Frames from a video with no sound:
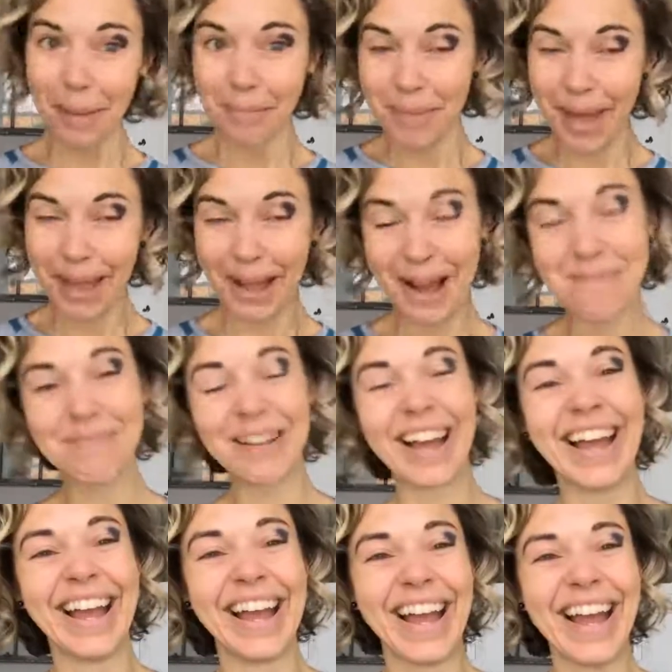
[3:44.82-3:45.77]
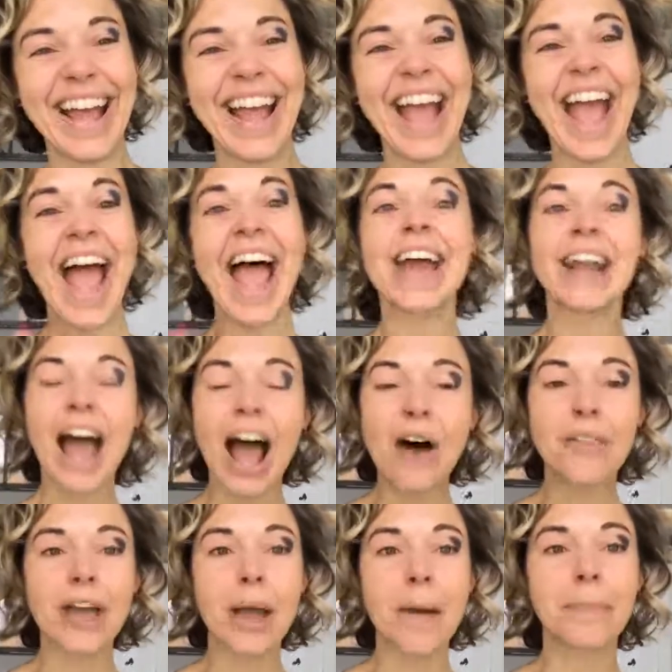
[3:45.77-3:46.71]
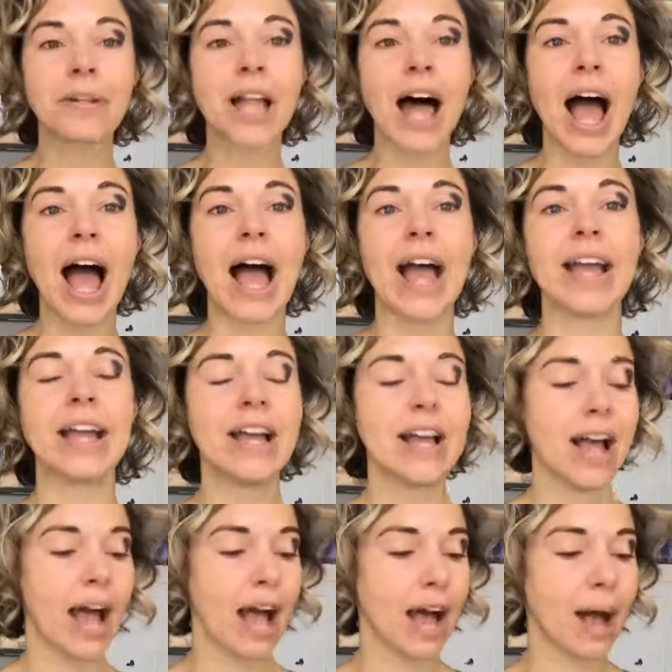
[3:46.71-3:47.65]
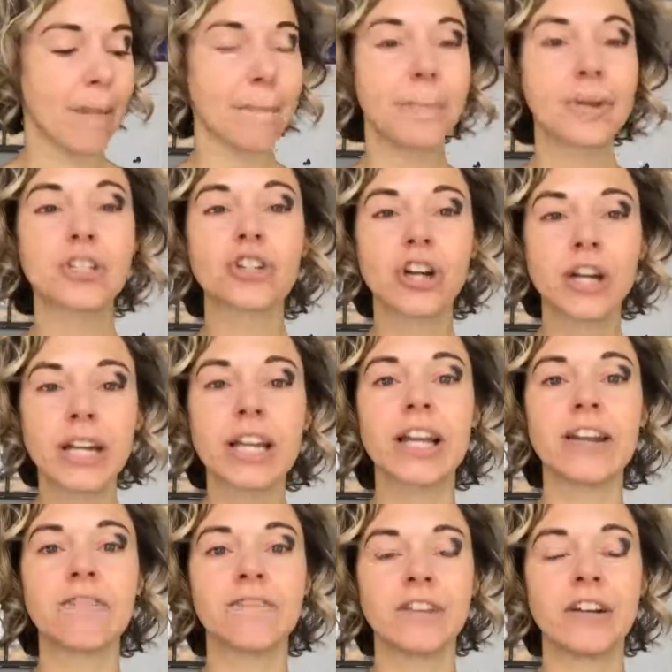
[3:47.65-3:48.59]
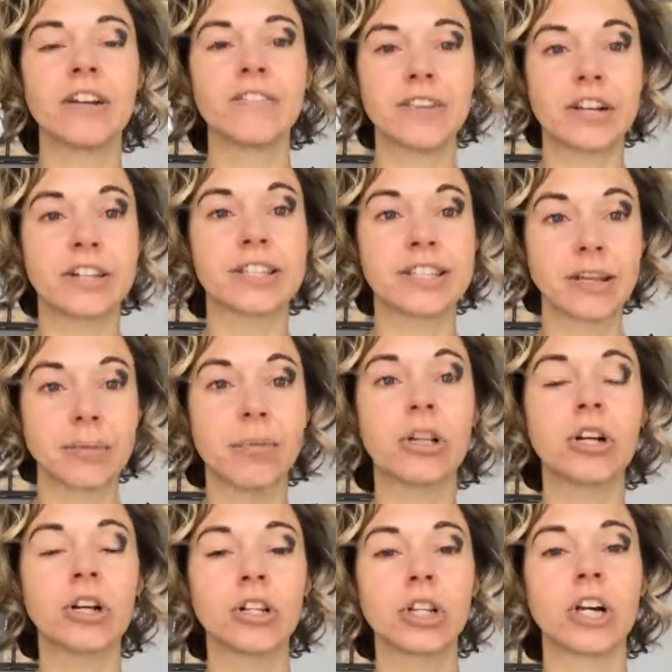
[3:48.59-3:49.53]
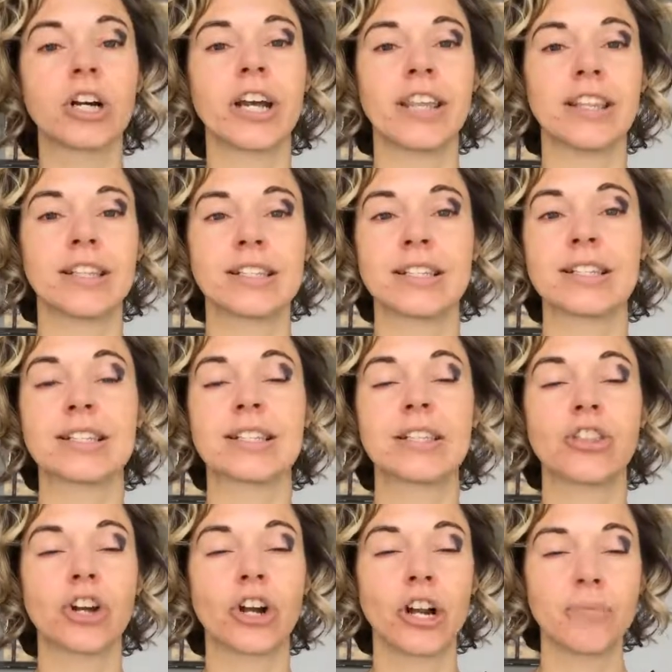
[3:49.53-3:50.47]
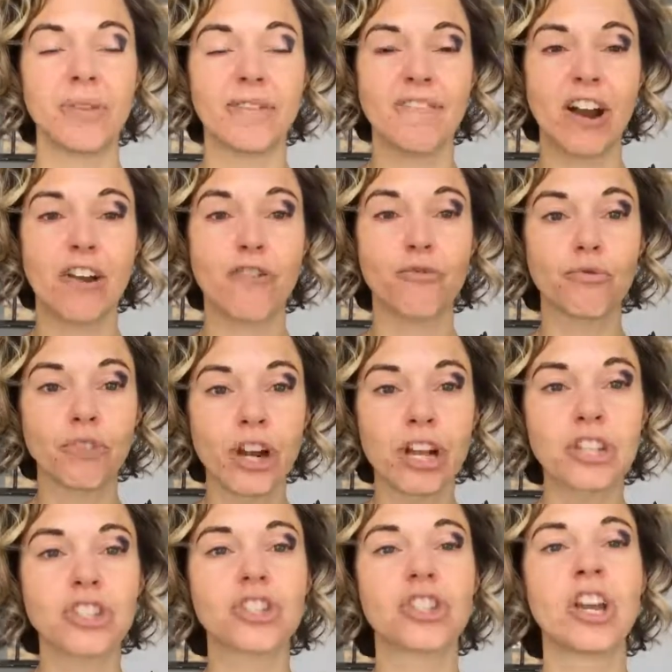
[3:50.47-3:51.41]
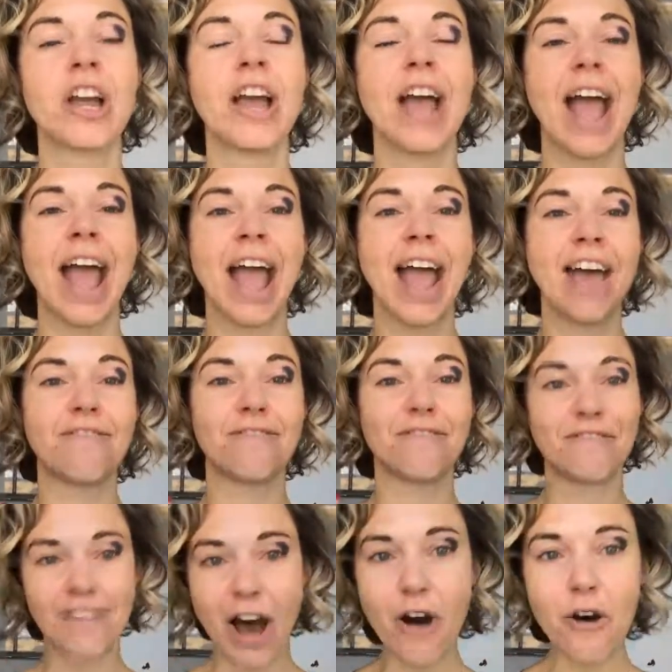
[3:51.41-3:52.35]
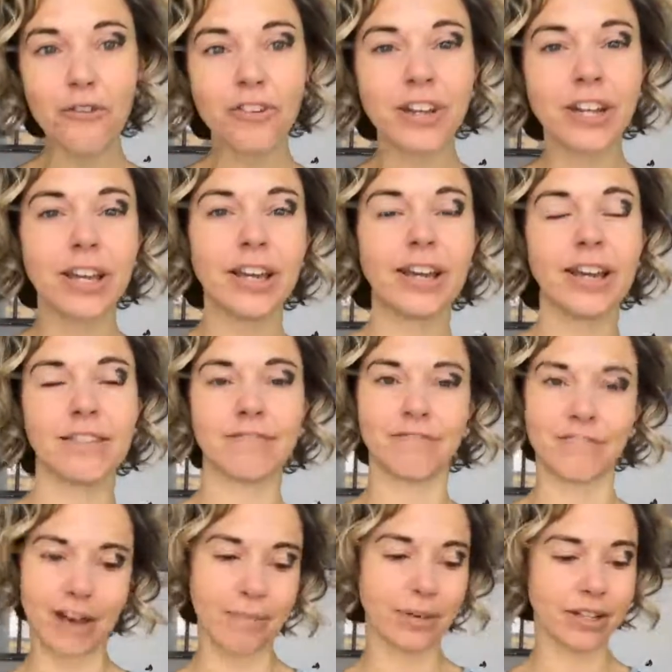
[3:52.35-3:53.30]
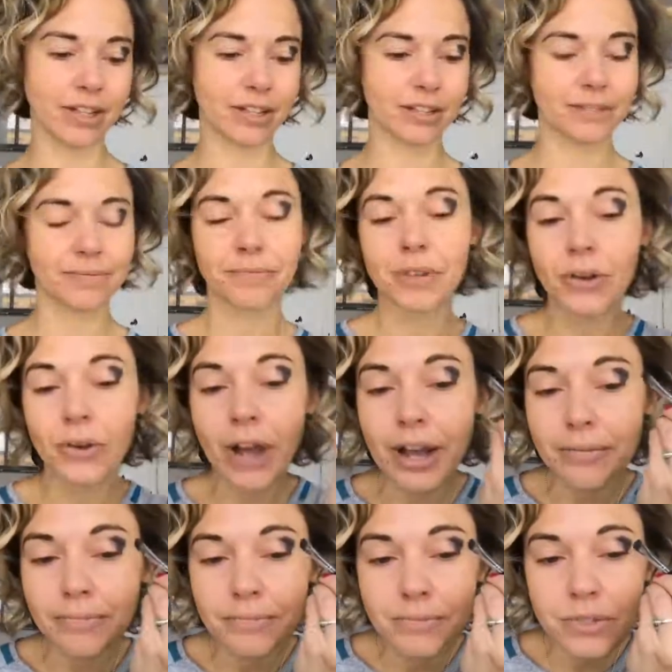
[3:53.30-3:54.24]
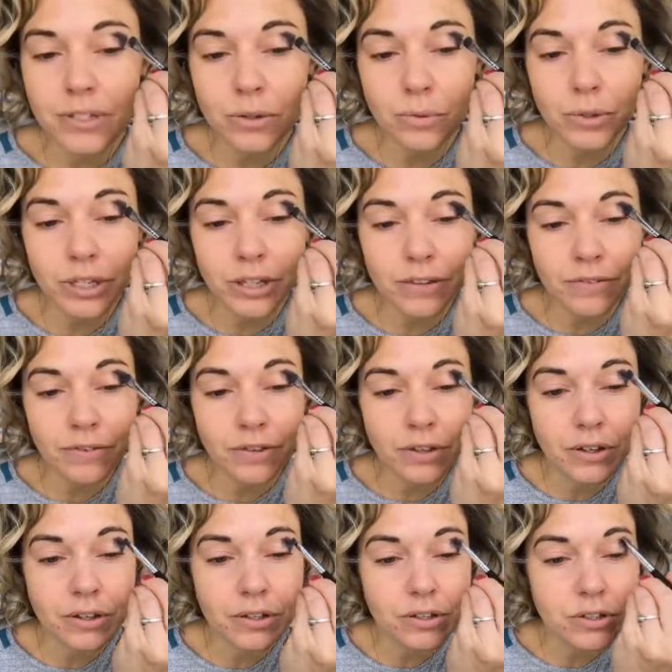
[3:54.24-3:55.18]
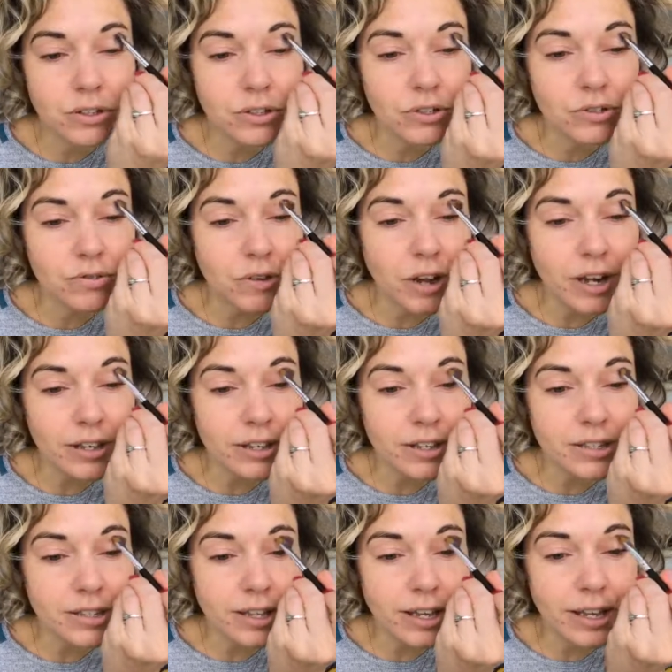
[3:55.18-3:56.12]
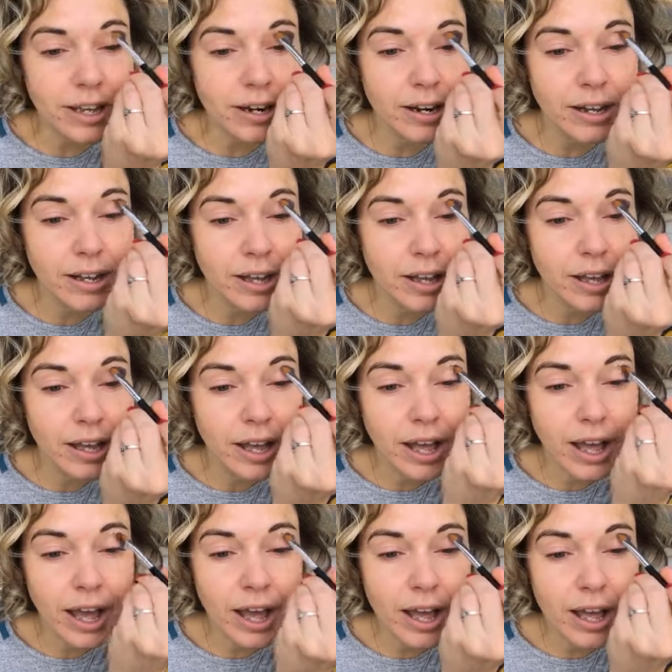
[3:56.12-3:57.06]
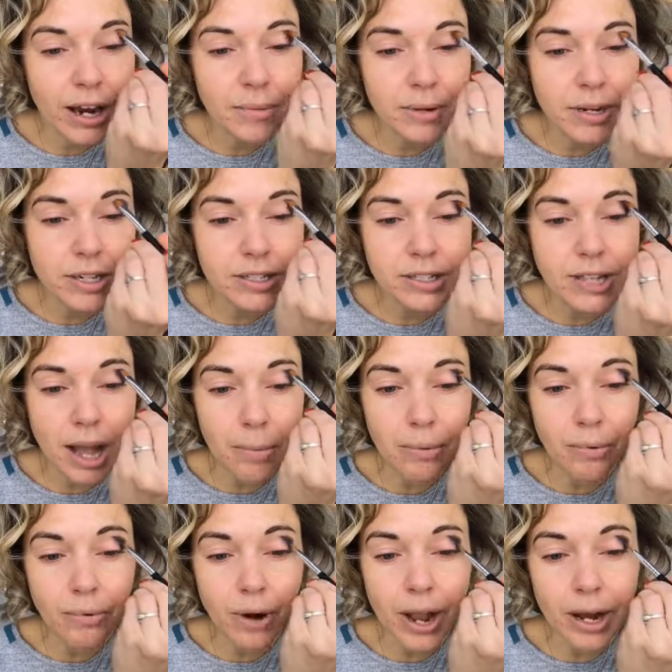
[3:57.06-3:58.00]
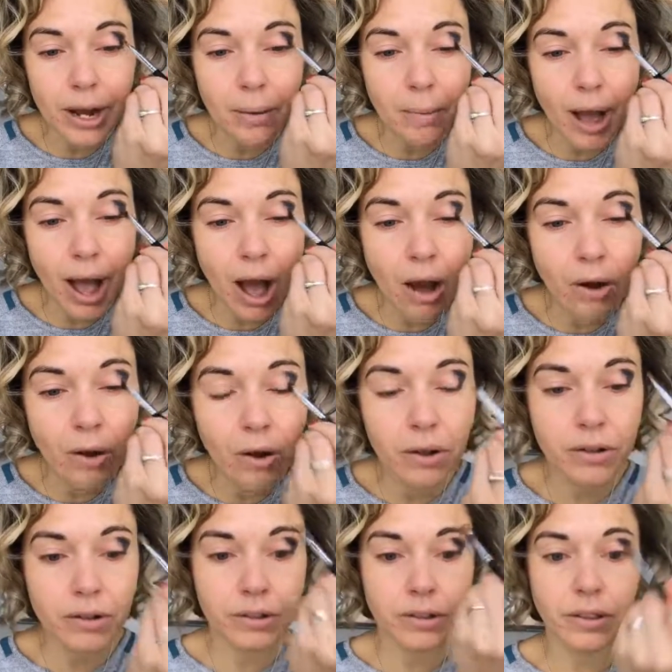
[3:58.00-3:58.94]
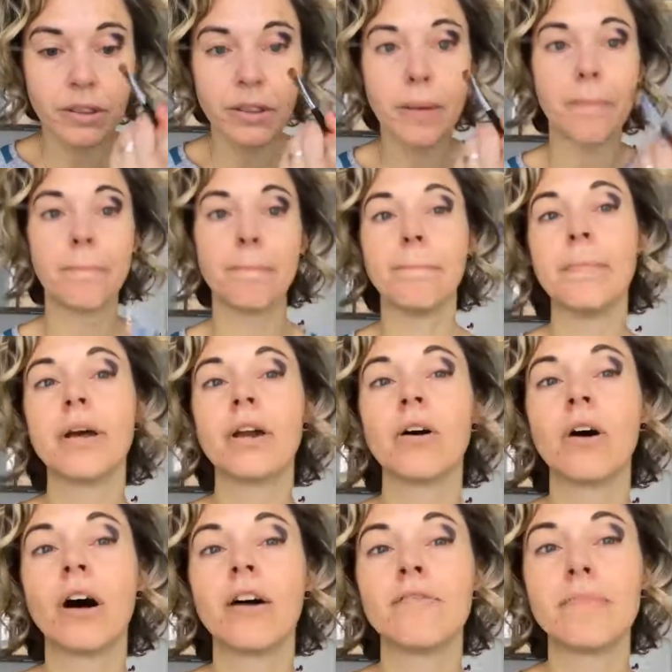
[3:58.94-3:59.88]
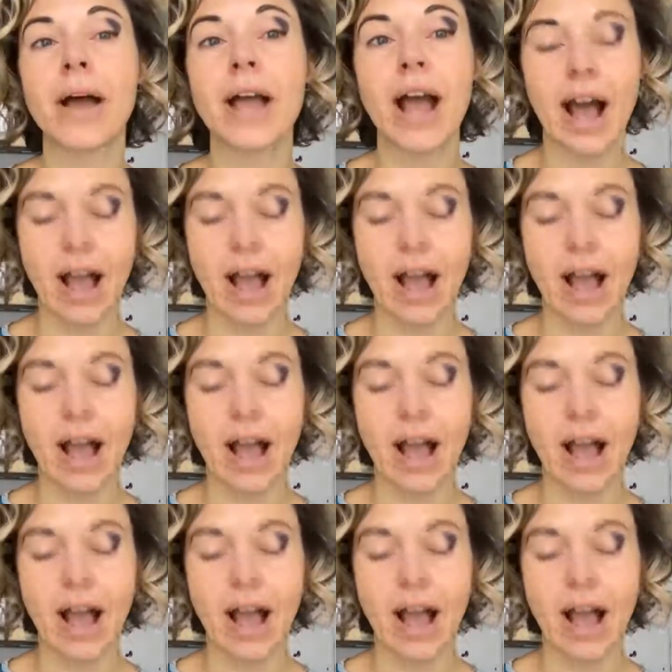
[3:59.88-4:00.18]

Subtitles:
and how they apply, but you're going to get a very, very similar look in the sense that they're going to be very rich and velvety and fabulous. Okay, so we've just drug this in, and I'm going to stop right about the middle of my